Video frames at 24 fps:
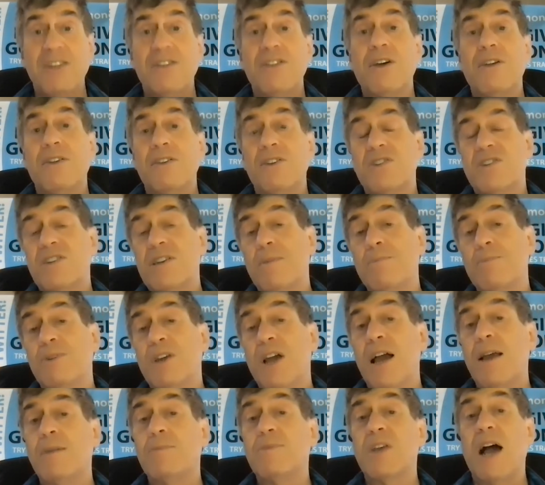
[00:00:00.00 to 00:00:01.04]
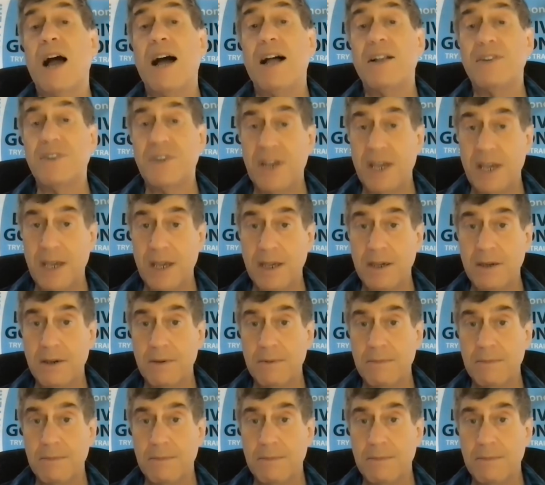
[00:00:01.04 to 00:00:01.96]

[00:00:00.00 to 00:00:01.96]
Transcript: The sometimes I'll take